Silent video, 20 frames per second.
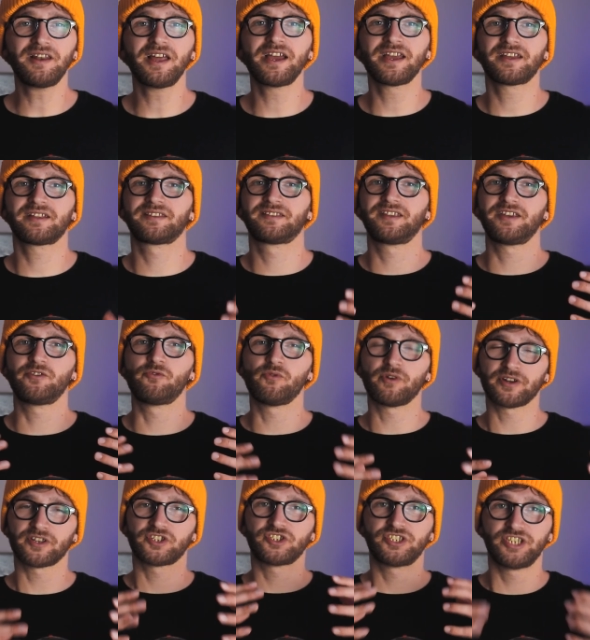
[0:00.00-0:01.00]
like they
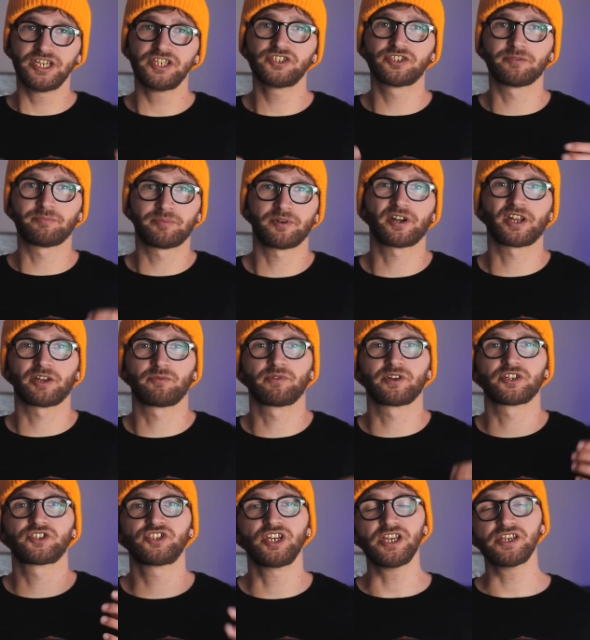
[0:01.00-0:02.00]
want to change the product,
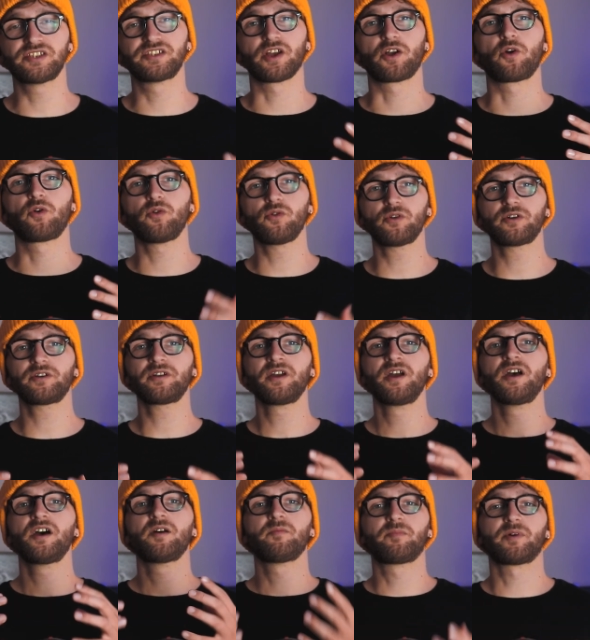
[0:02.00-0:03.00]
want to change the core
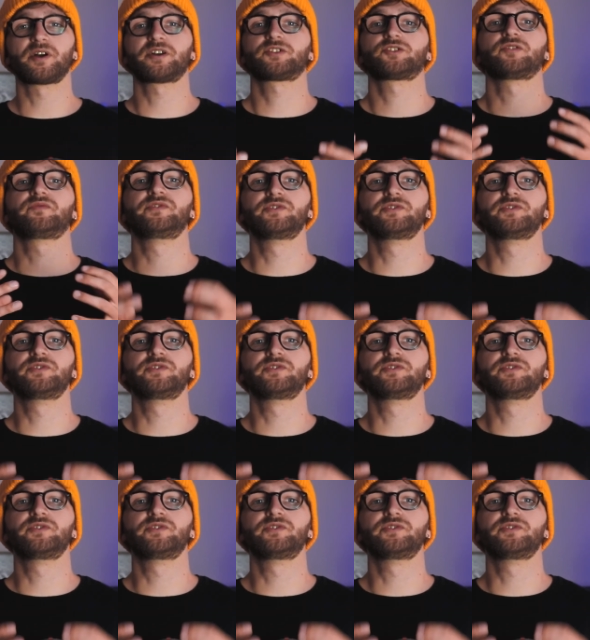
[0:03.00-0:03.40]
part of